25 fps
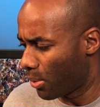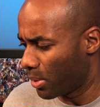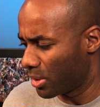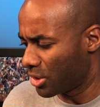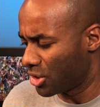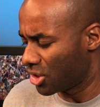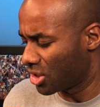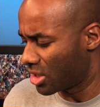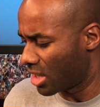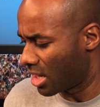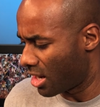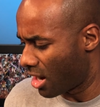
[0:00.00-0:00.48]
which
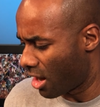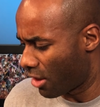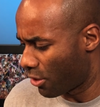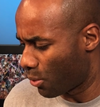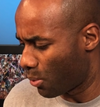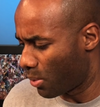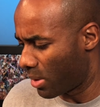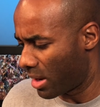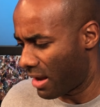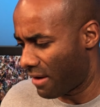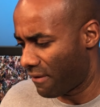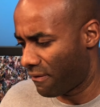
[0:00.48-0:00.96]
is another
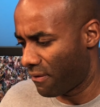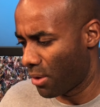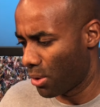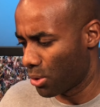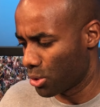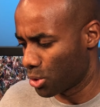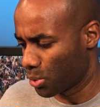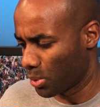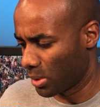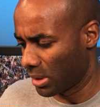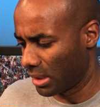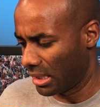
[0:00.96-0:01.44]
one that
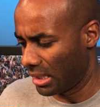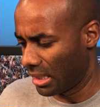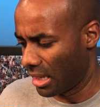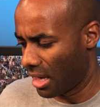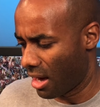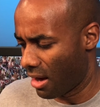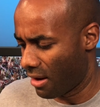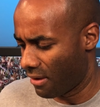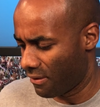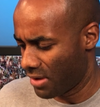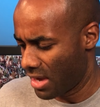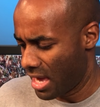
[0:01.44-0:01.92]
folks really
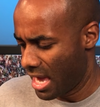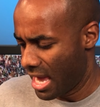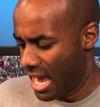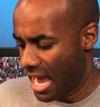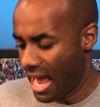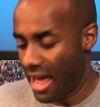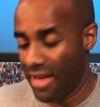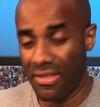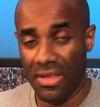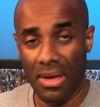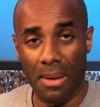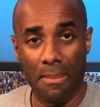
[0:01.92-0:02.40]
love,
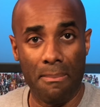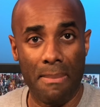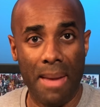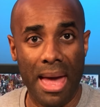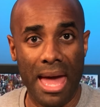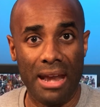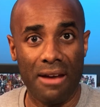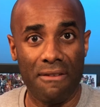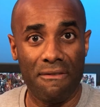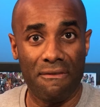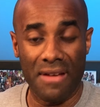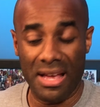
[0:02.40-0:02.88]
and then
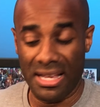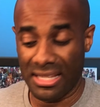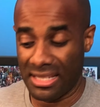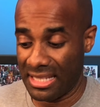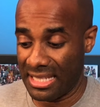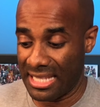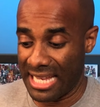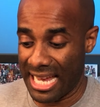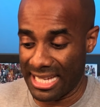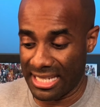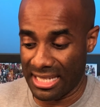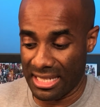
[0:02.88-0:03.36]

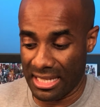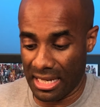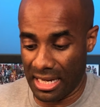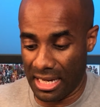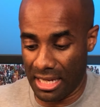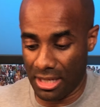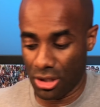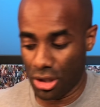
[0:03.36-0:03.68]
Manifest Destiny.